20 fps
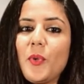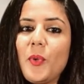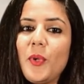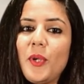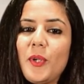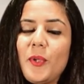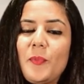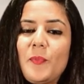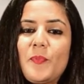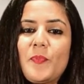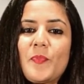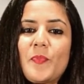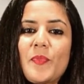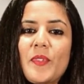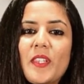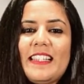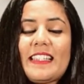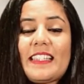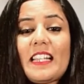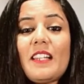gold.
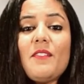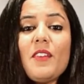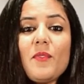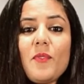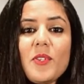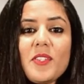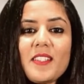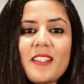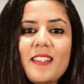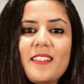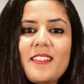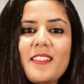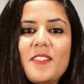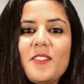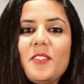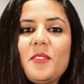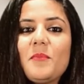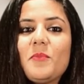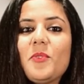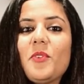Silver was
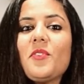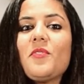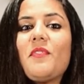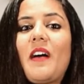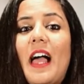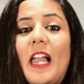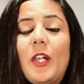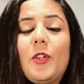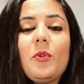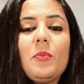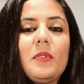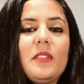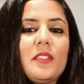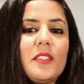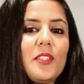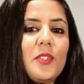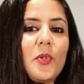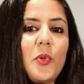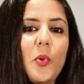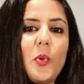considered more valuable
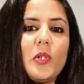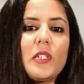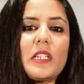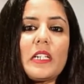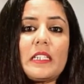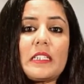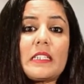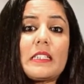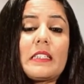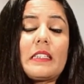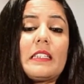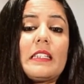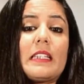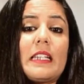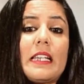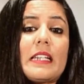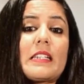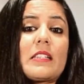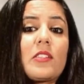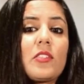than gold until the
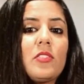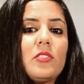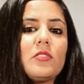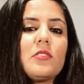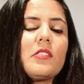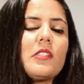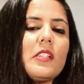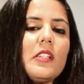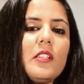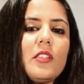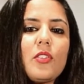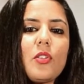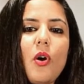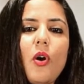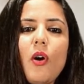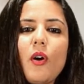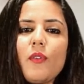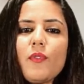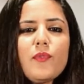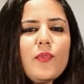late 13th
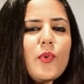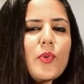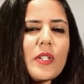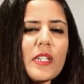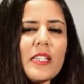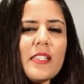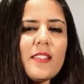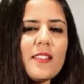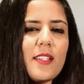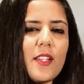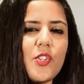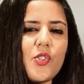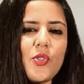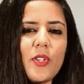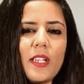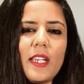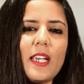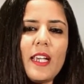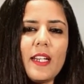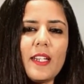or 14th
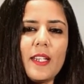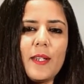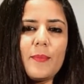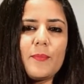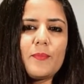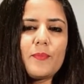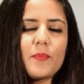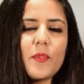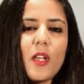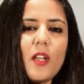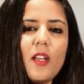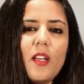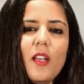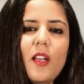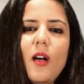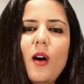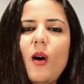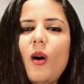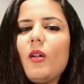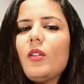century AD,
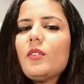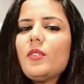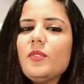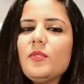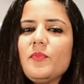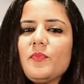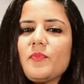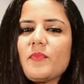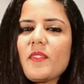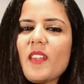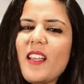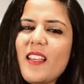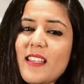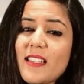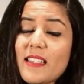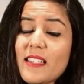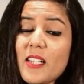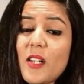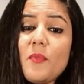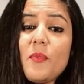although
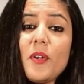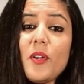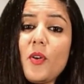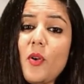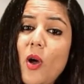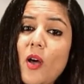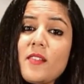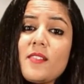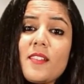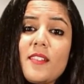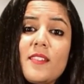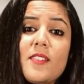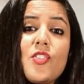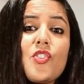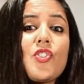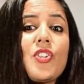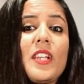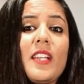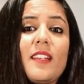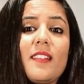silver lost its
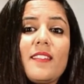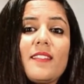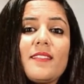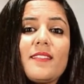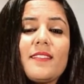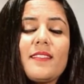sheen.